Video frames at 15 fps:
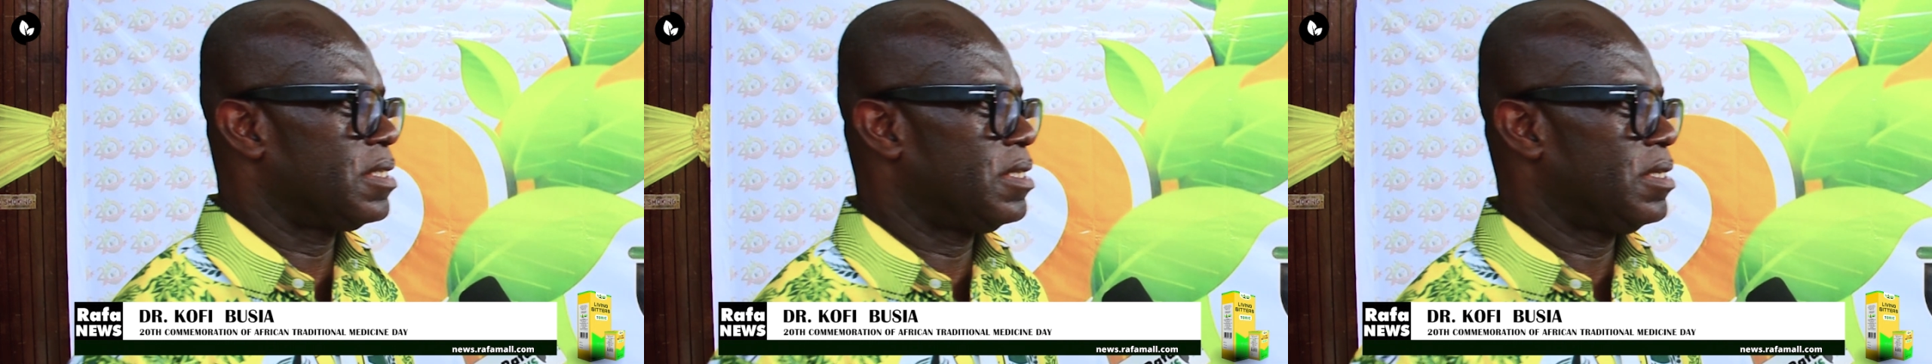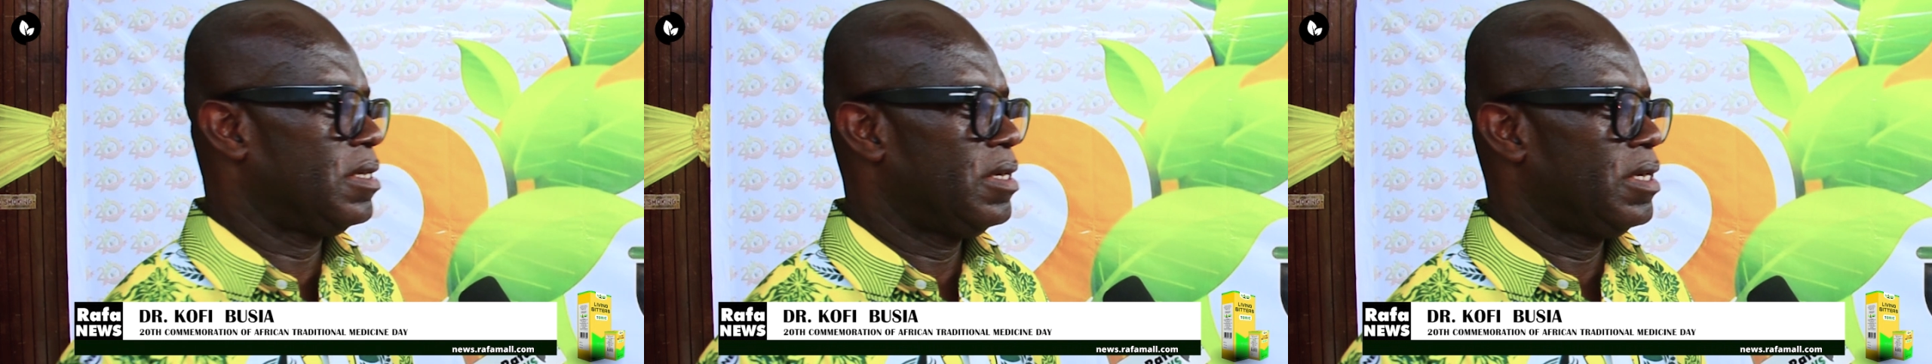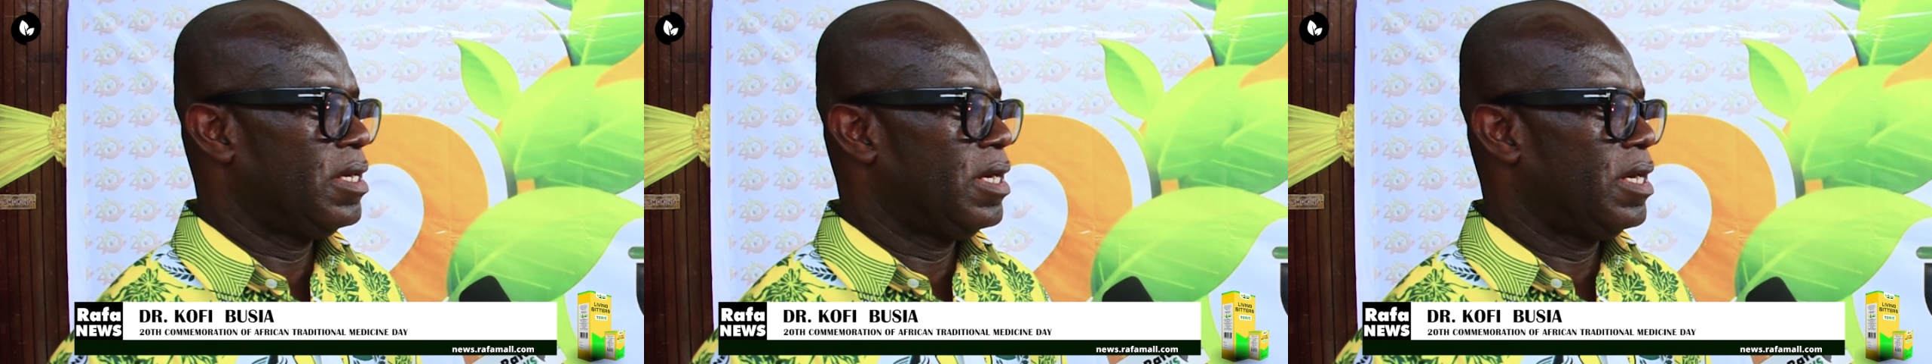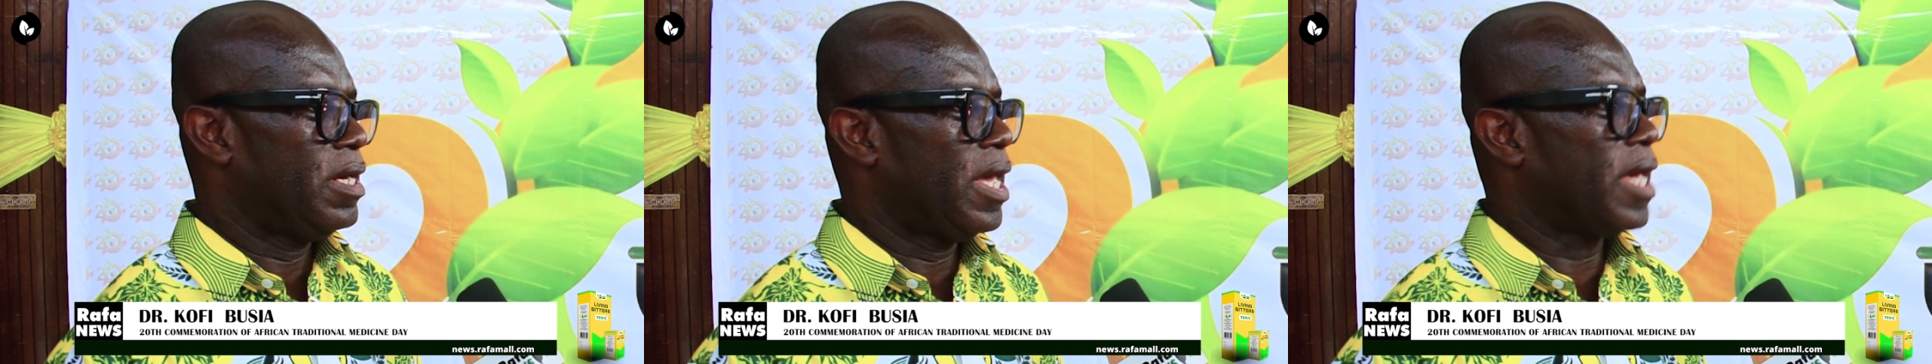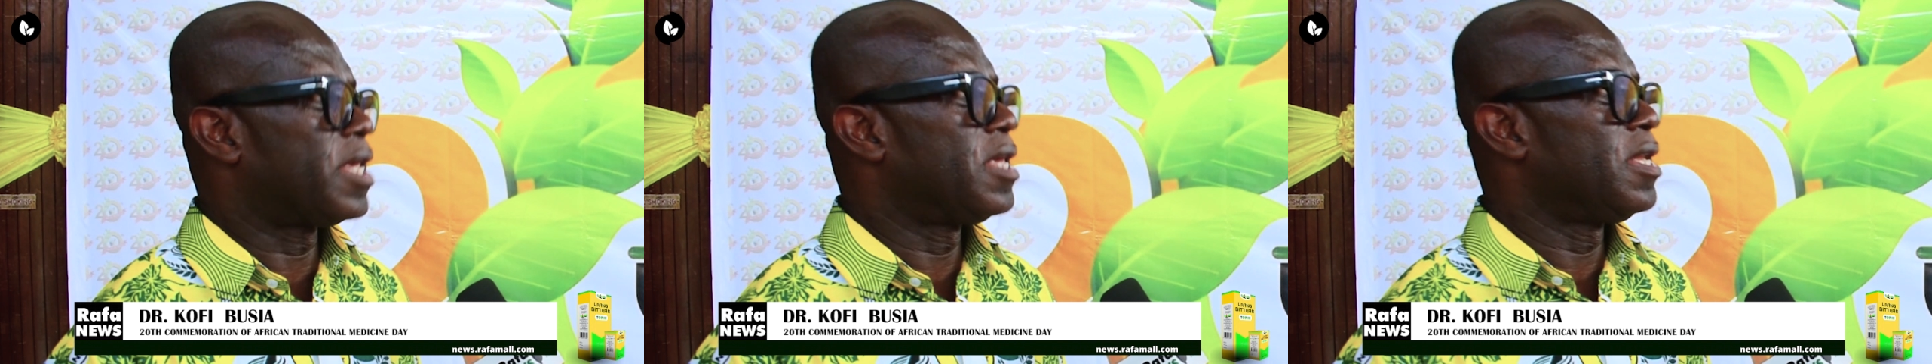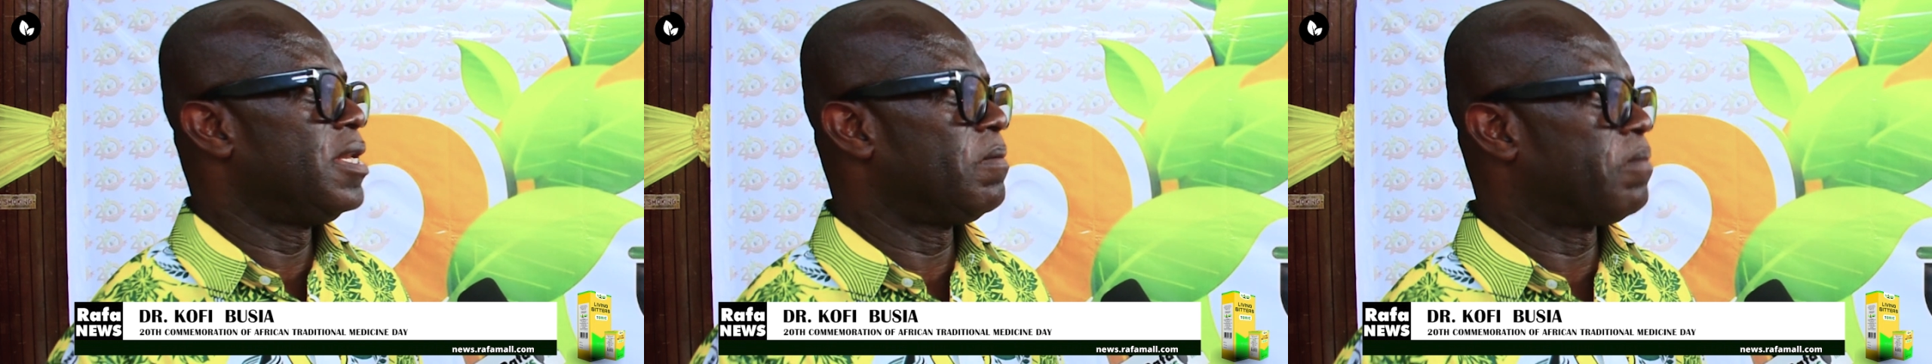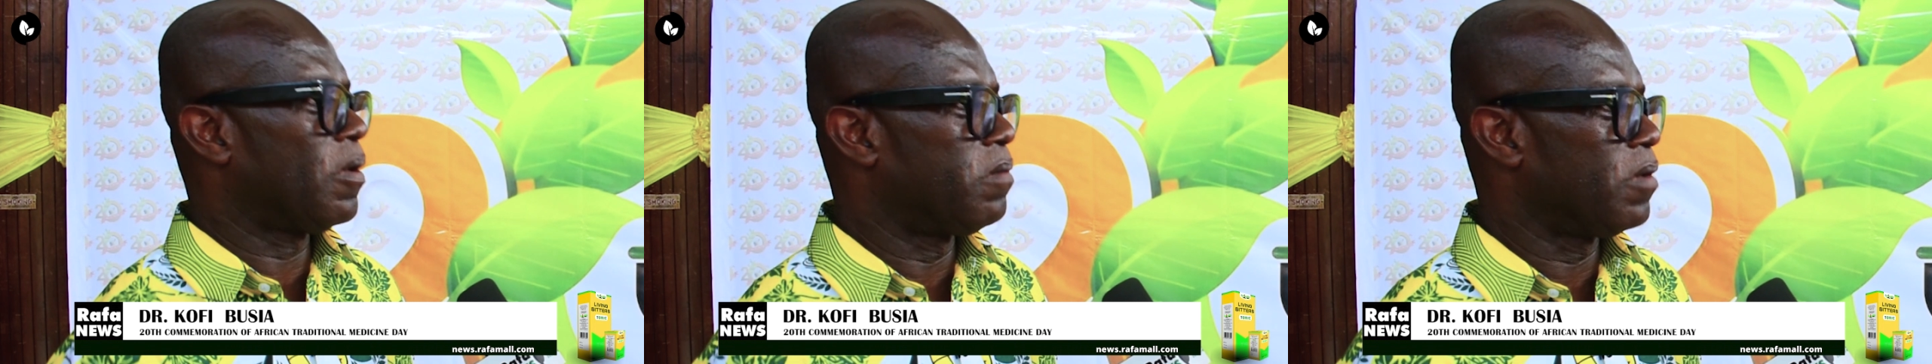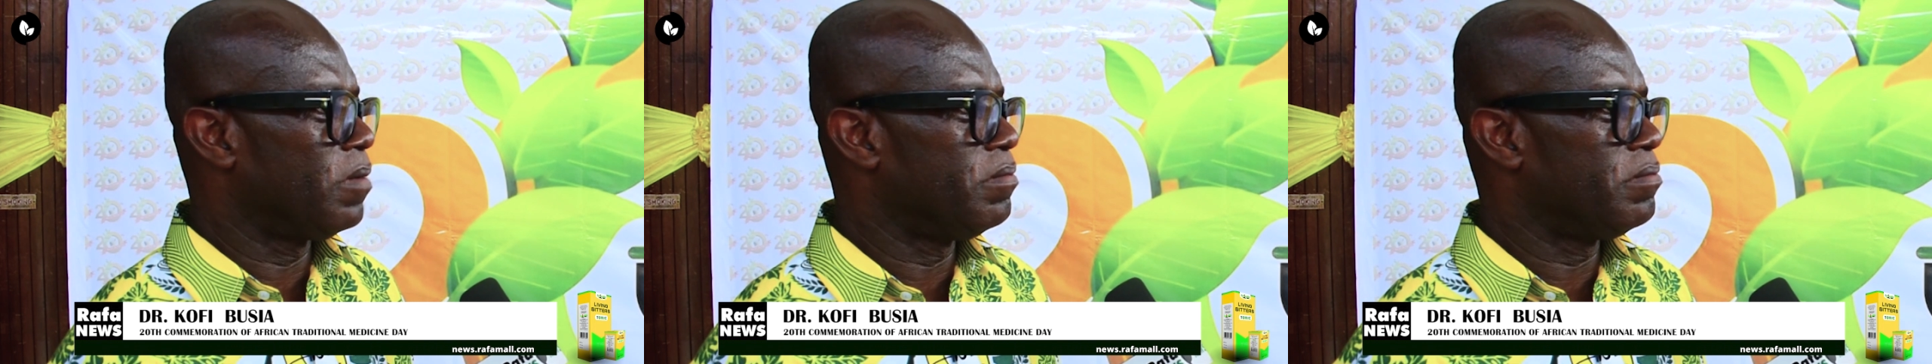a kidney
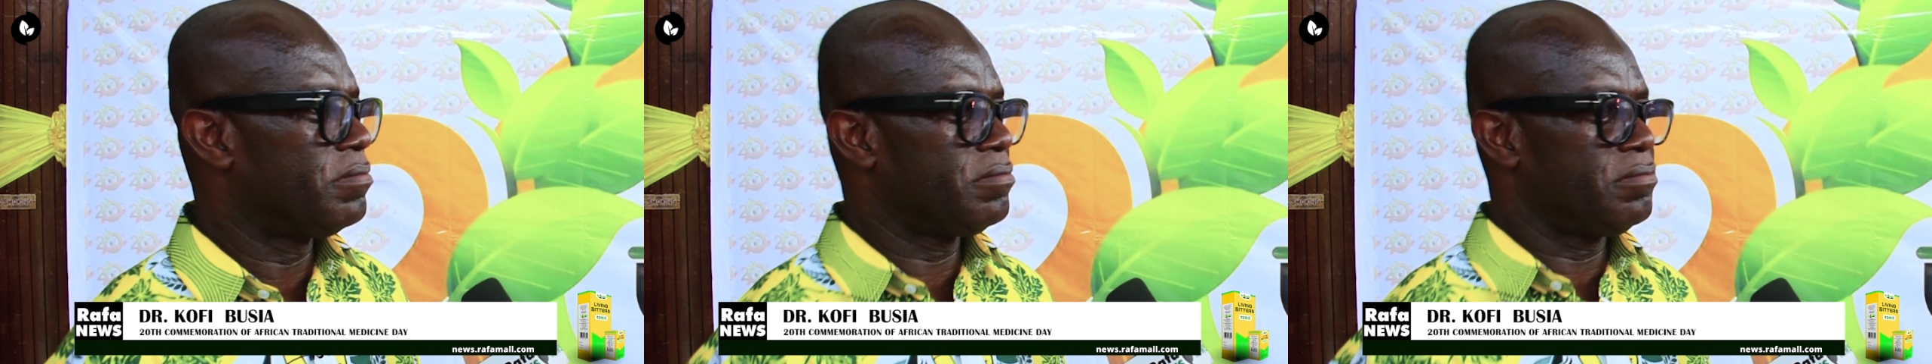problem,